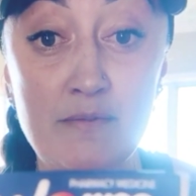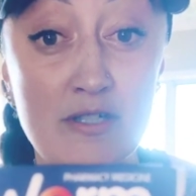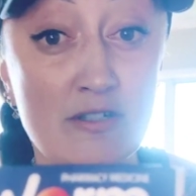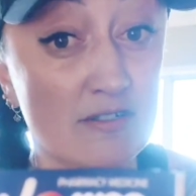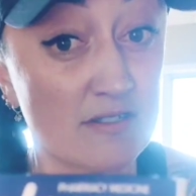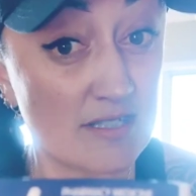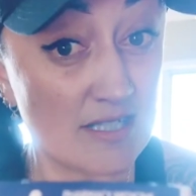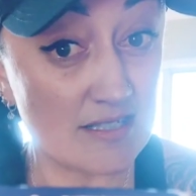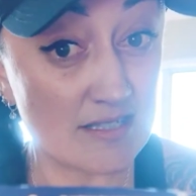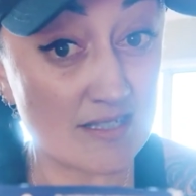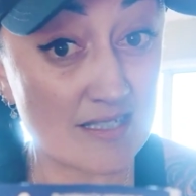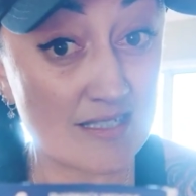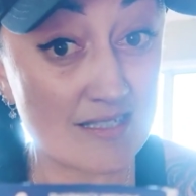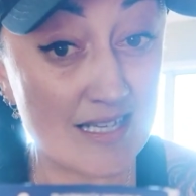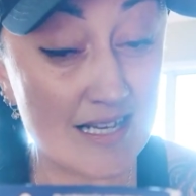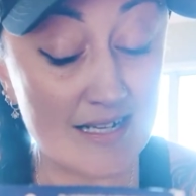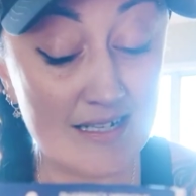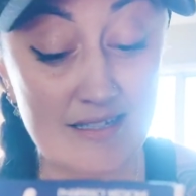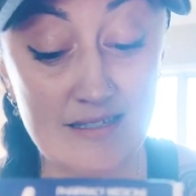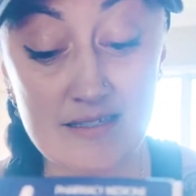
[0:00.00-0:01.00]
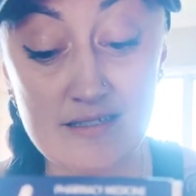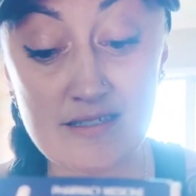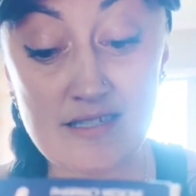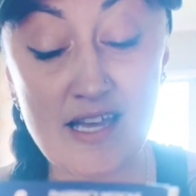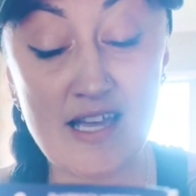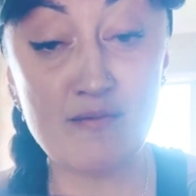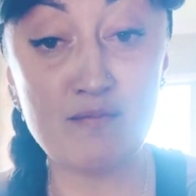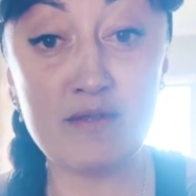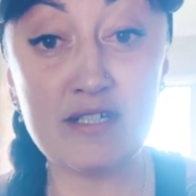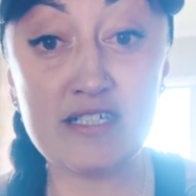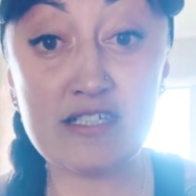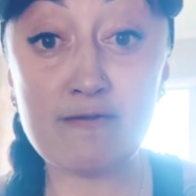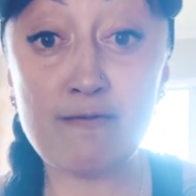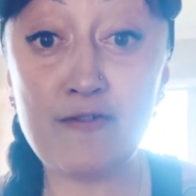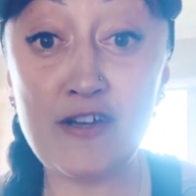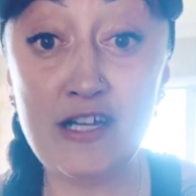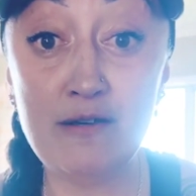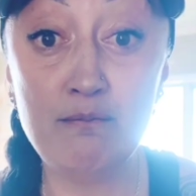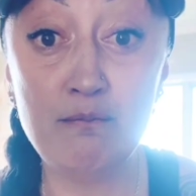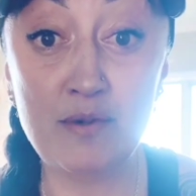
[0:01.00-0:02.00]
because that's exactly the same as
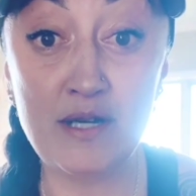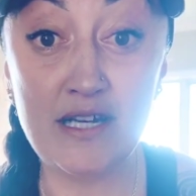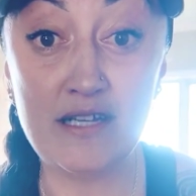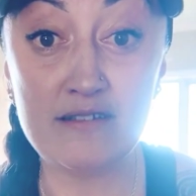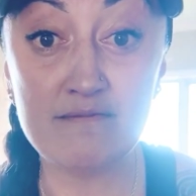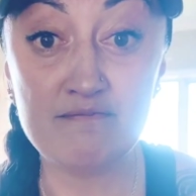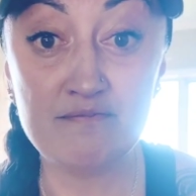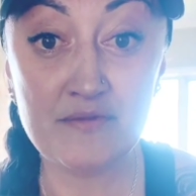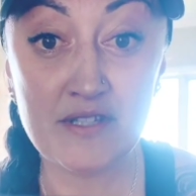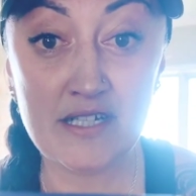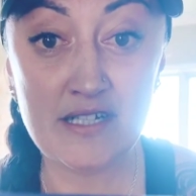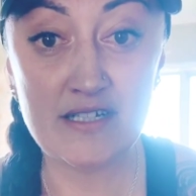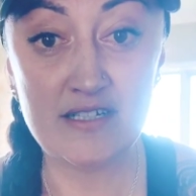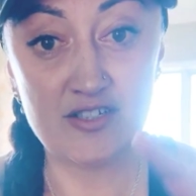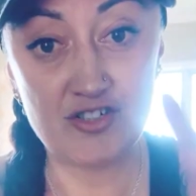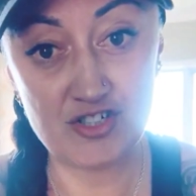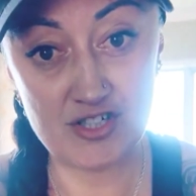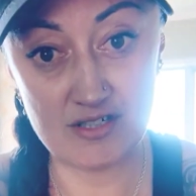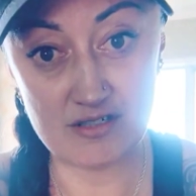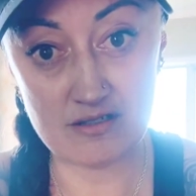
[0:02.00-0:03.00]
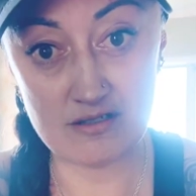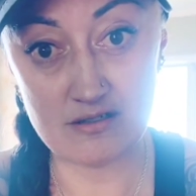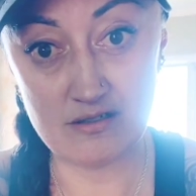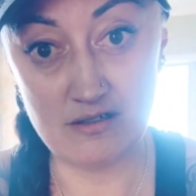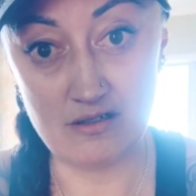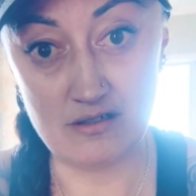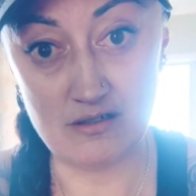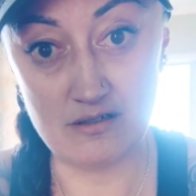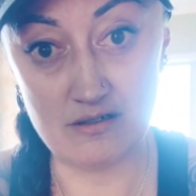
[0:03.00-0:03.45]
fenben. It's just,